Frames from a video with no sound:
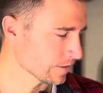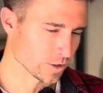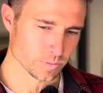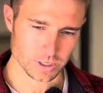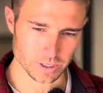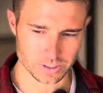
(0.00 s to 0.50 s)

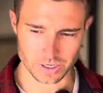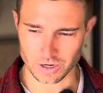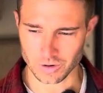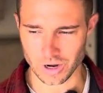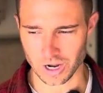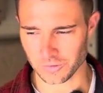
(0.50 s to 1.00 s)
You'd be good to
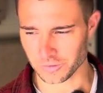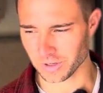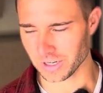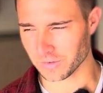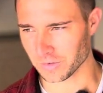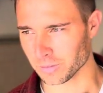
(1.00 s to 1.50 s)
go off
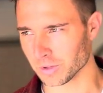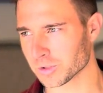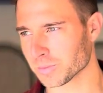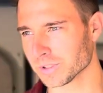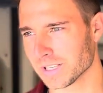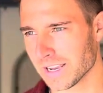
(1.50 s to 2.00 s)
grid for
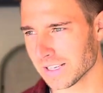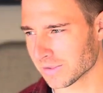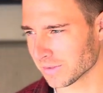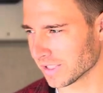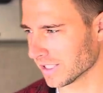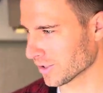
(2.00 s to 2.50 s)
multiple days
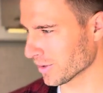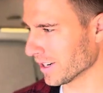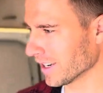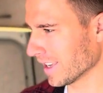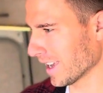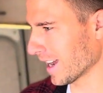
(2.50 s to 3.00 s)
with this
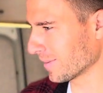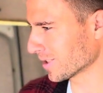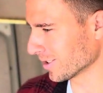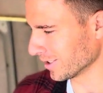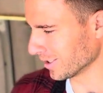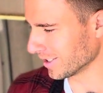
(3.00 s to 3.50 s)
rig.
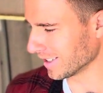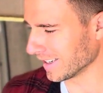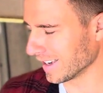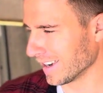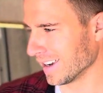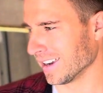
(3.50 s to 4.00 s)
Absolutely.
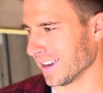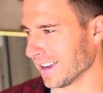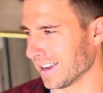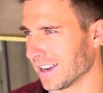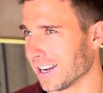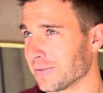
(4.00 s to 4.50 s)

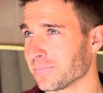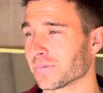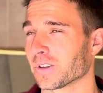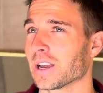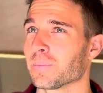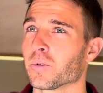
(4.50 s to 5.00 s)

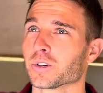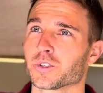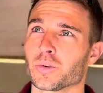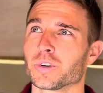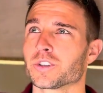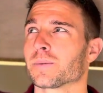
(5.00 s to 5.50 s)
You got more
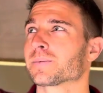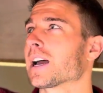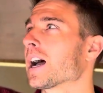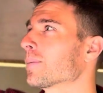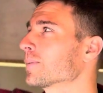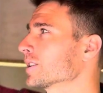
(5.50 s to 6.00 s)
storage up
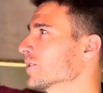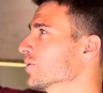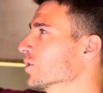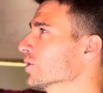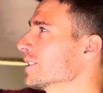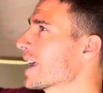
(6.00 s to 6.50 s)
top. It's a
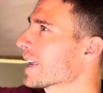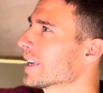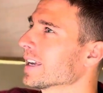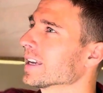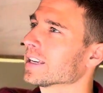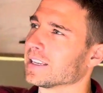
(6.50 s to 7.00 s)
full
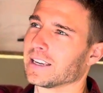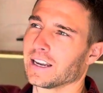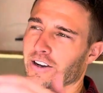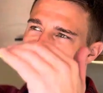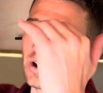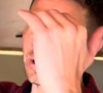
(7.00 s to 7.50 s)
decking. You got
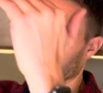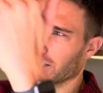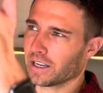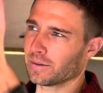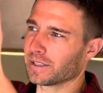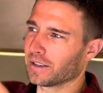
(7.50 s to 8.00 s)
your awning
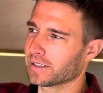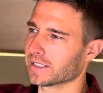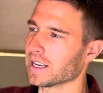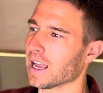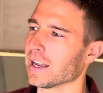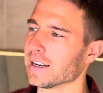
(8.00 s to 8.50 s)
that comes out the
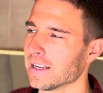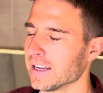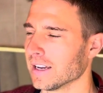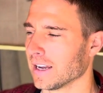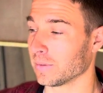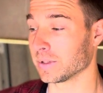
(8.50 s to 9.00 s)
side.
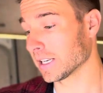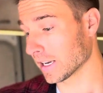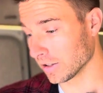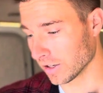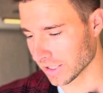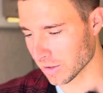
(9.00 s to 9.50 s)
And we take
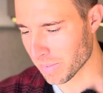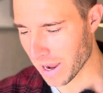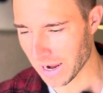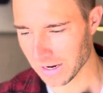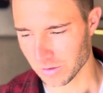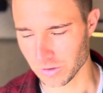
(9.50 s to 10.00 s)
a look at the
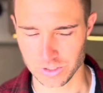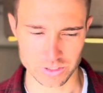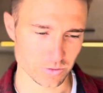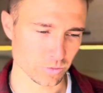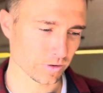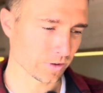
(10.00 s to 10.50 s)
back, which
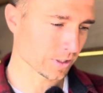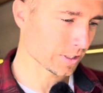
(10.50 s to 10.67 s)
is one of our